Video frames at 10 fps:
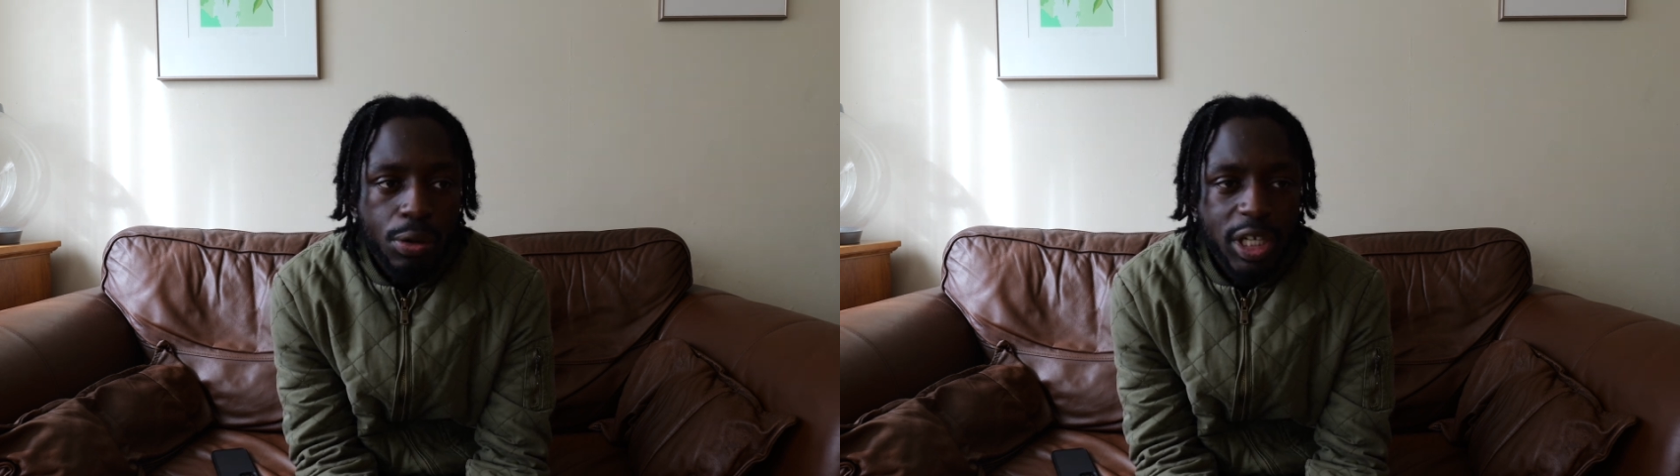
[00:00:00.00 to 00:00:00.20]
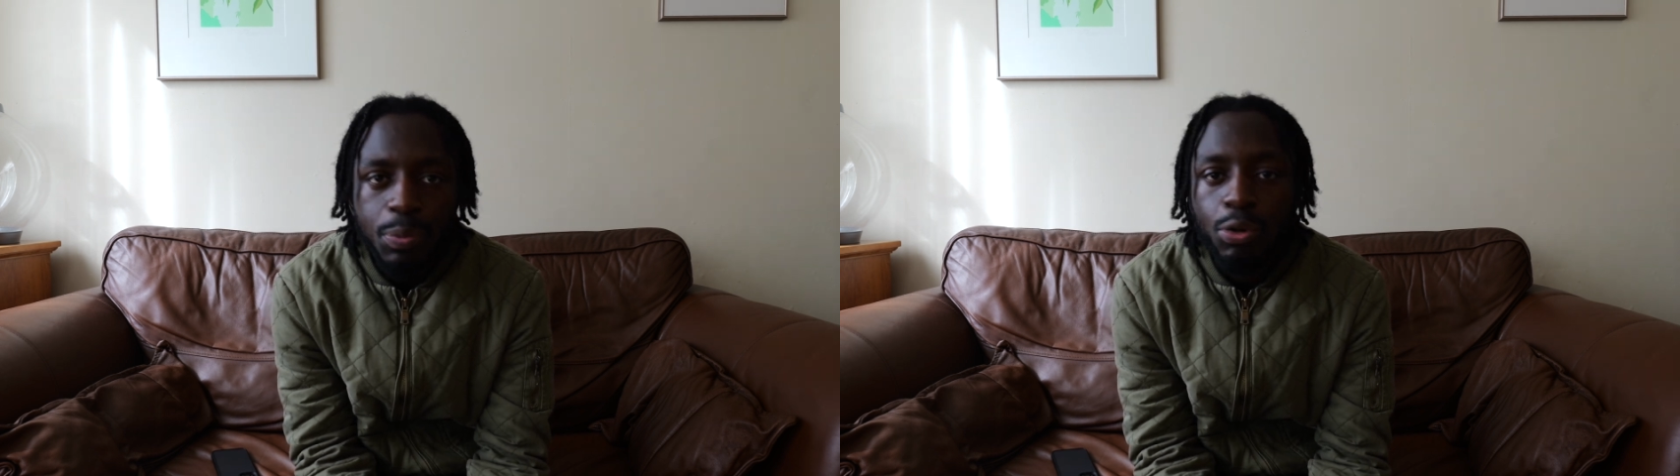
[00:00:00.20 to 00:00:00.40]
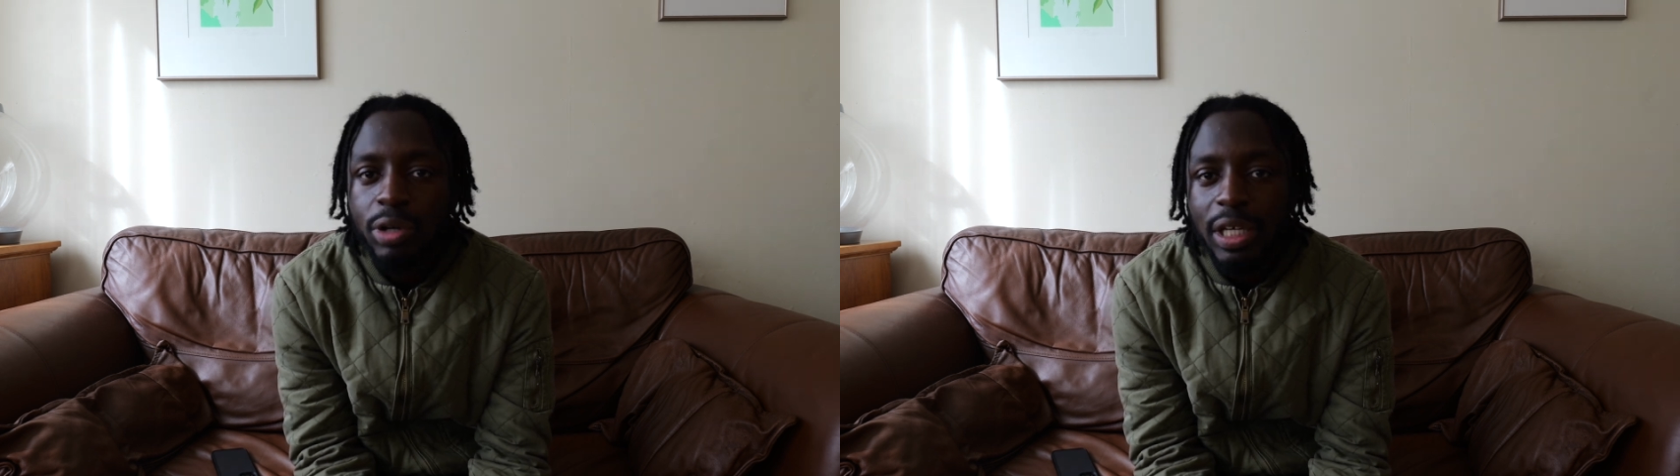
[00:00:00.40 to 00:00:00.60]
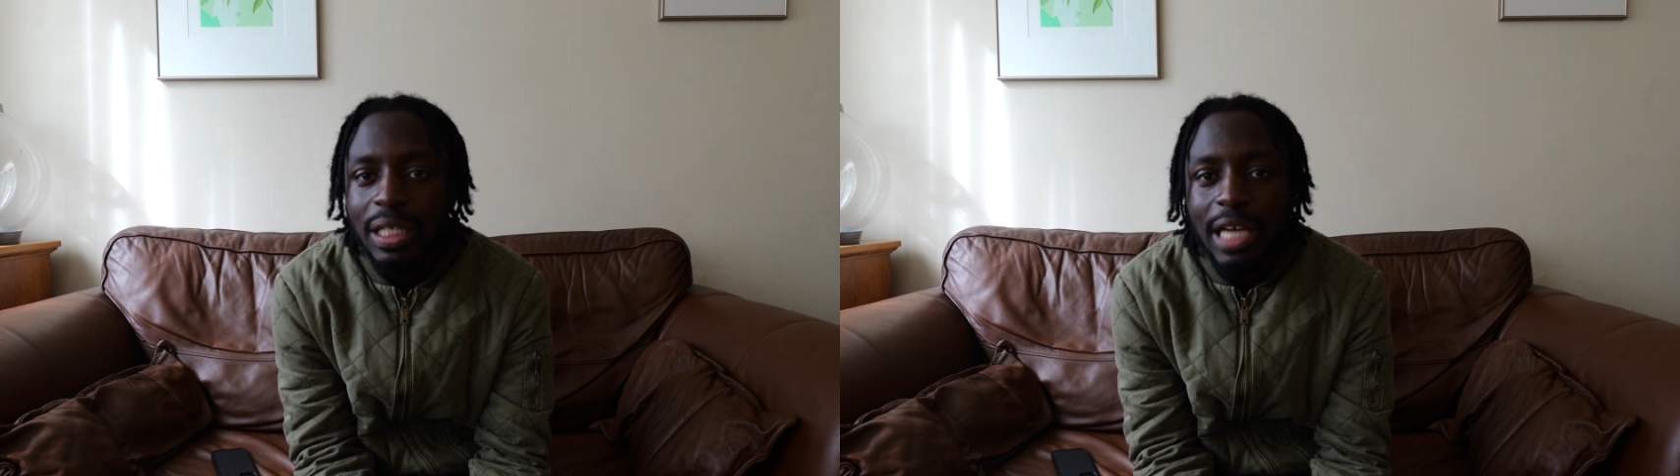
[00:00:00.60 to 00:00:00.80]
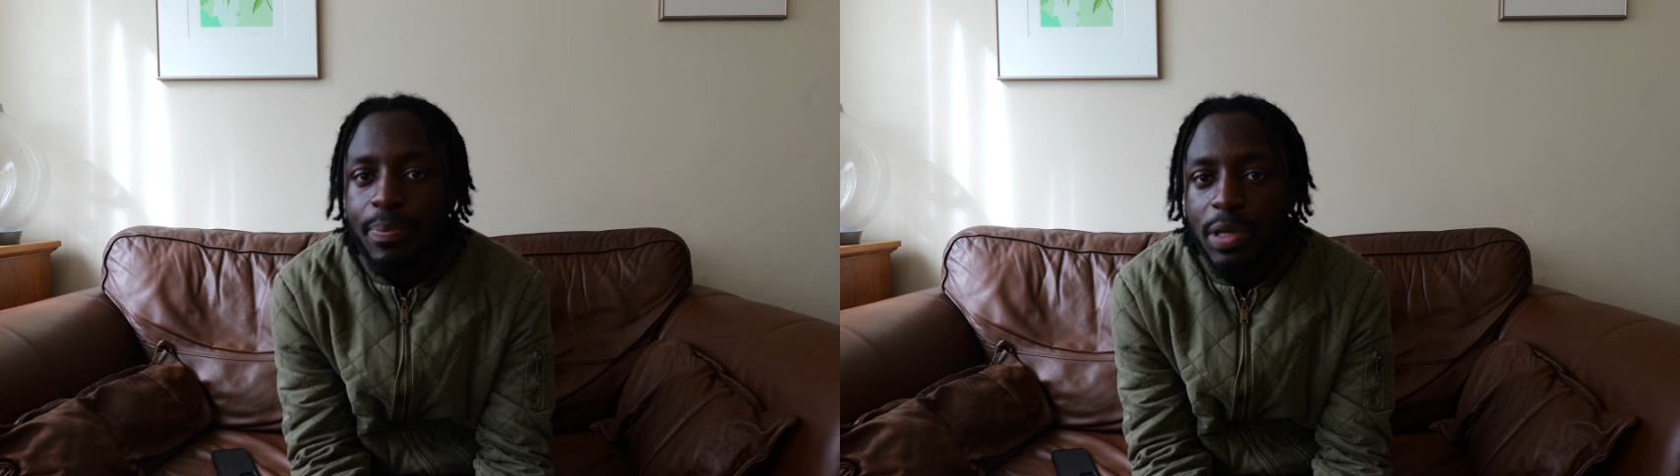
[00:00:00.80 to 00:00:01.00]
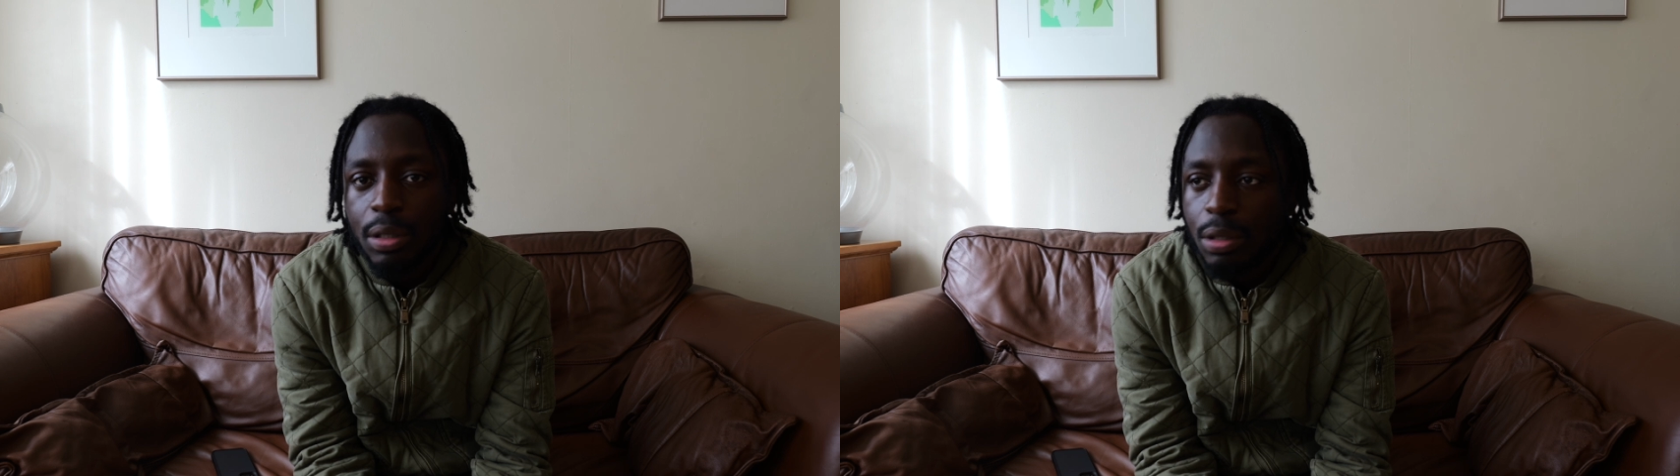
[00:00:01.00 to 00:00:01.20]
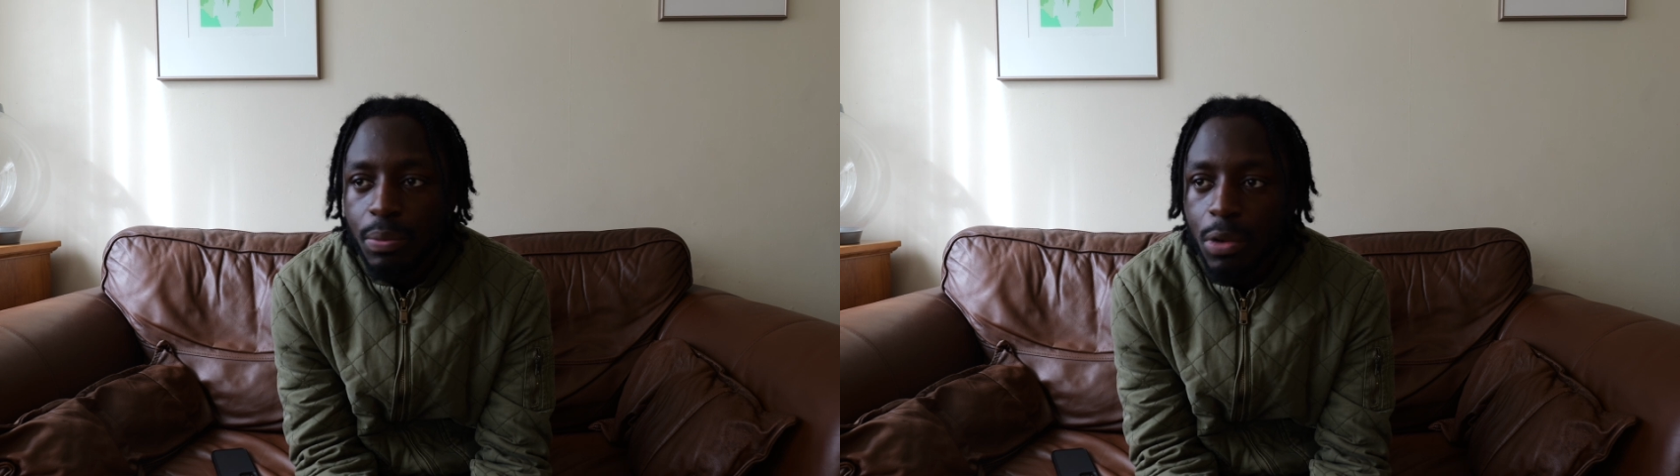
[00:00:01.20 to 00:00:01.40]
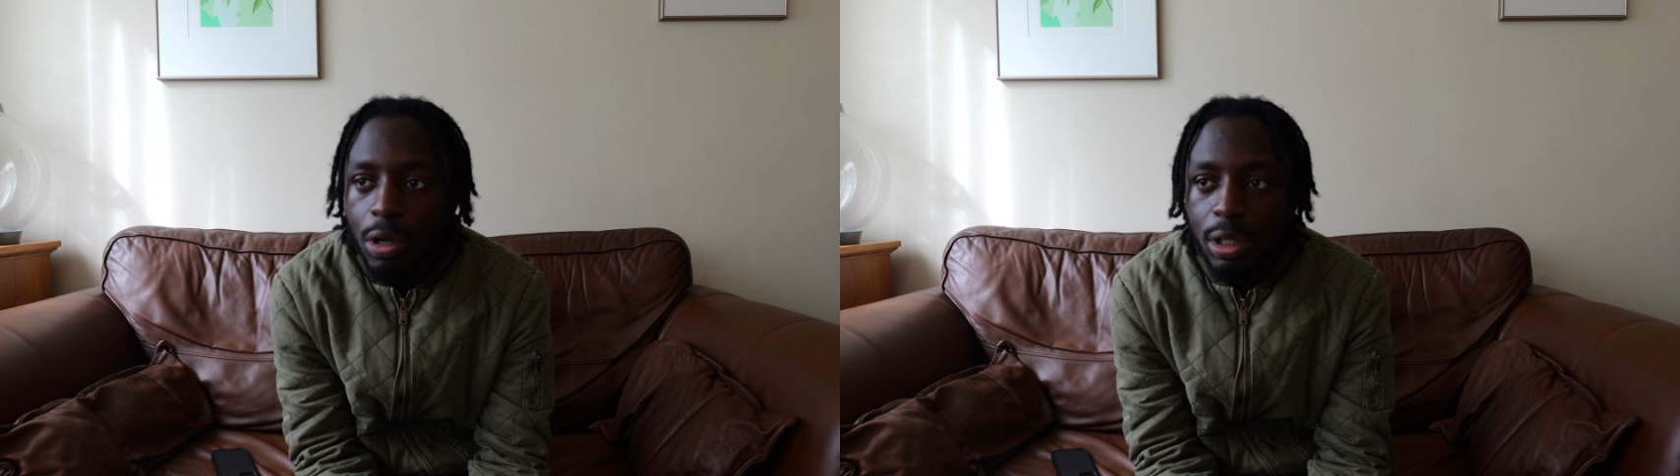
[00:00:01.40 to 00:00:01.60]
exploring a gap in the
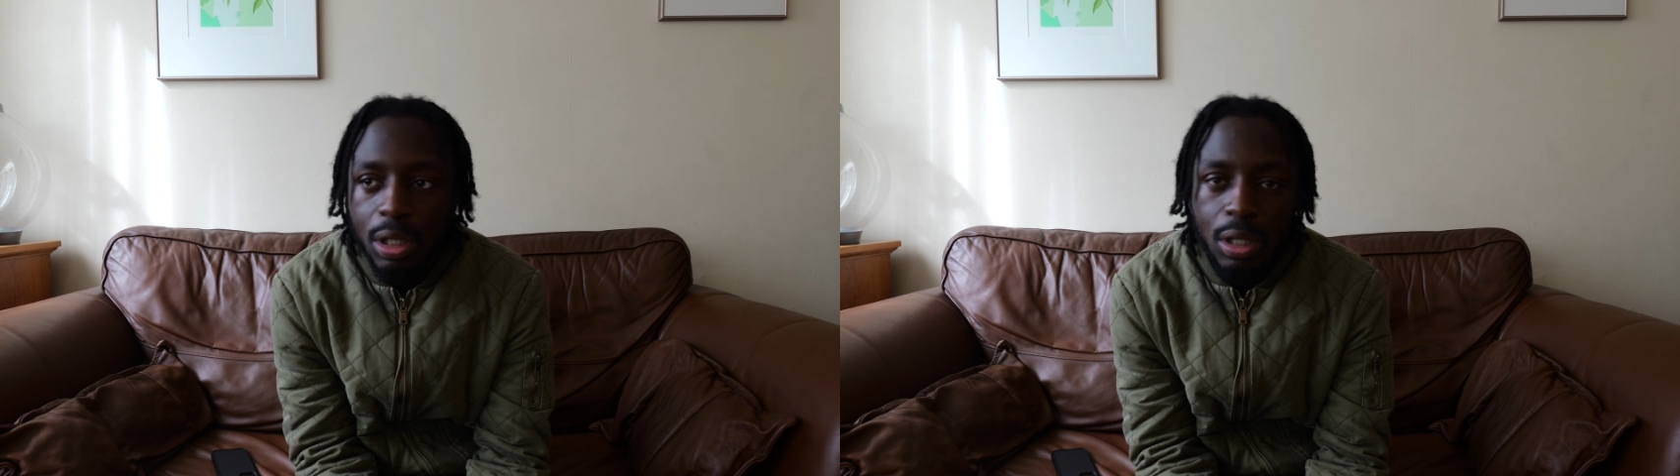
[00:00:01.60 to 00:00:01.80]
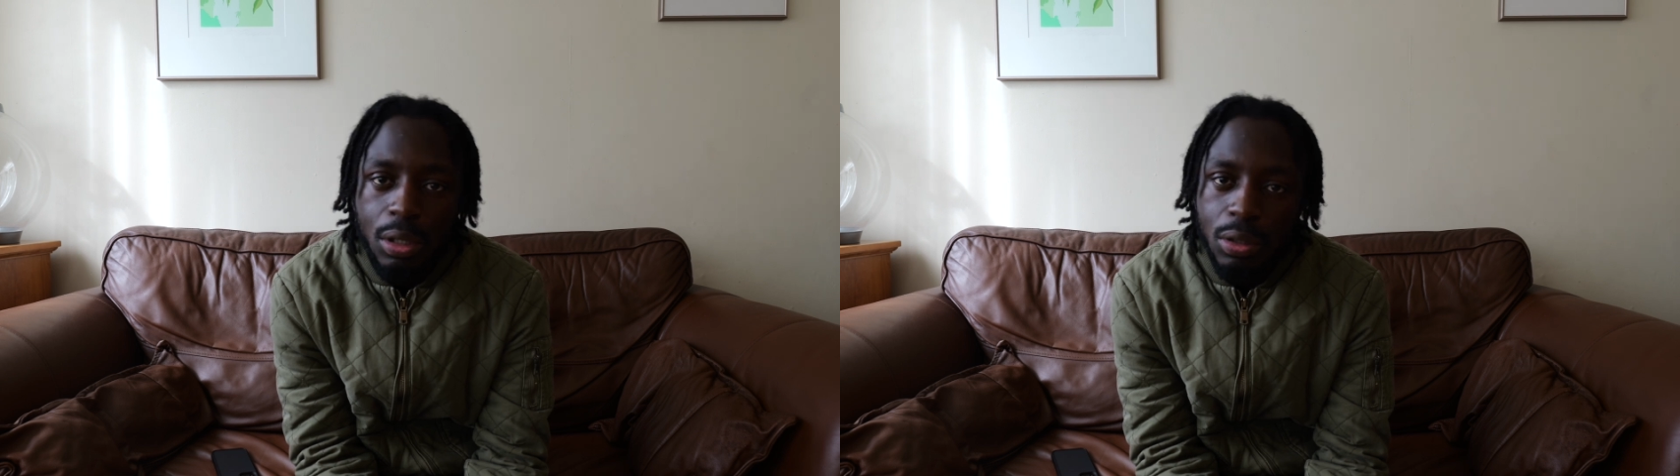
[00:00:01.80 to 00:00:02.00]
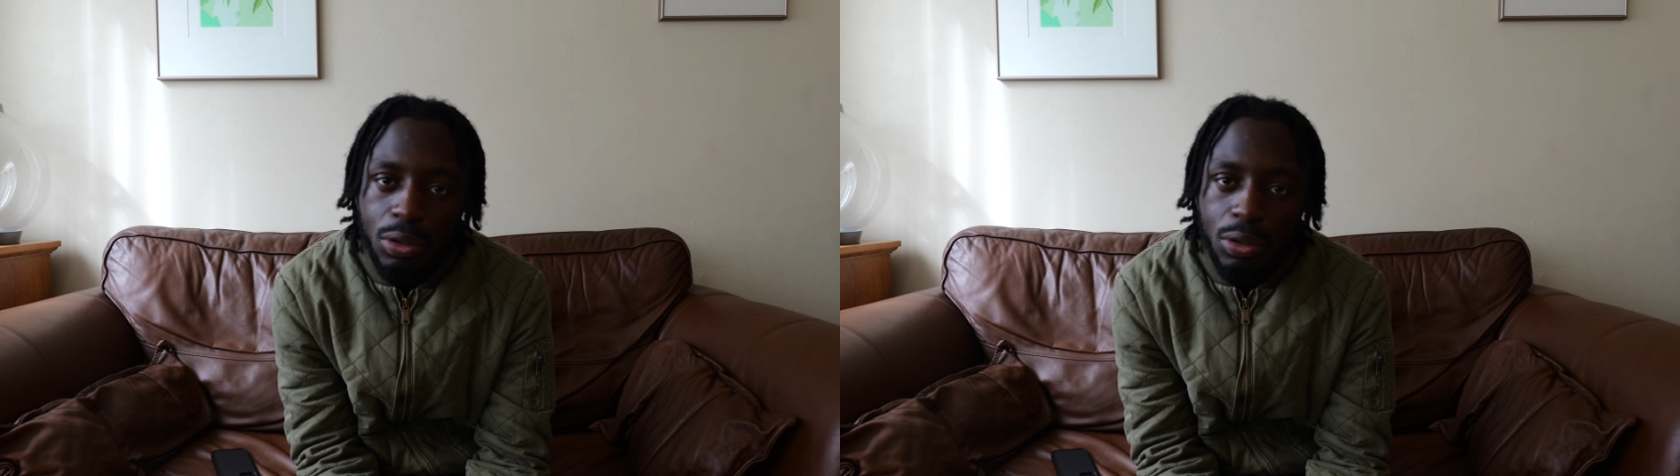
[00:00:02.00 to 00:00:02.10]
market.